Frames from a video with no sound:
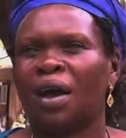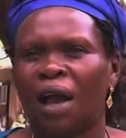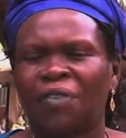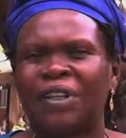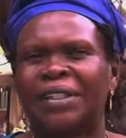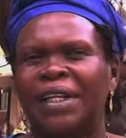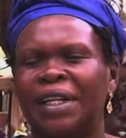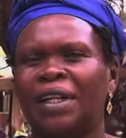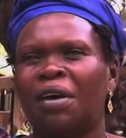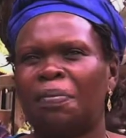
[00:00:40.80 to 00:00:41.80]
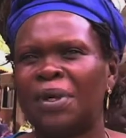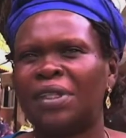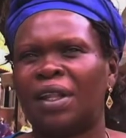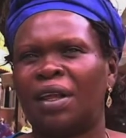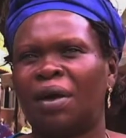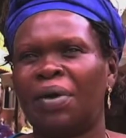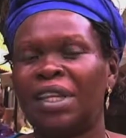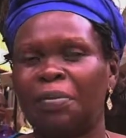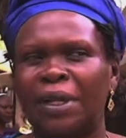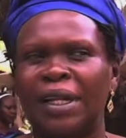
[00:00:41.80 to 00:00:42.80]
After attaining our peace and our
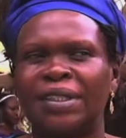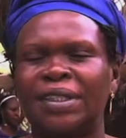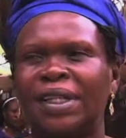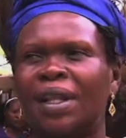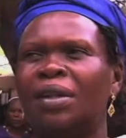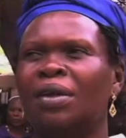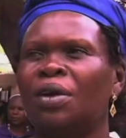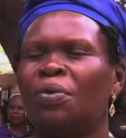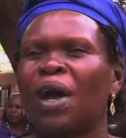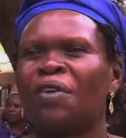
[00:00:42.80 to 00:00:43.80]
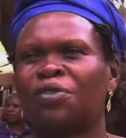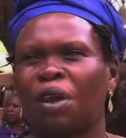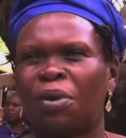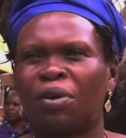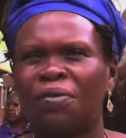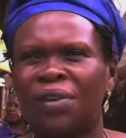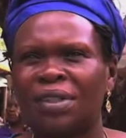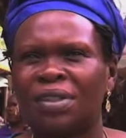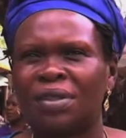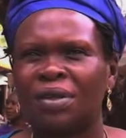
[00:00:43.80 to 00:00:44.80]
independence, still we have tribal
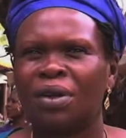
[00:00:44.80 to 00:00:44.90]
conflicts.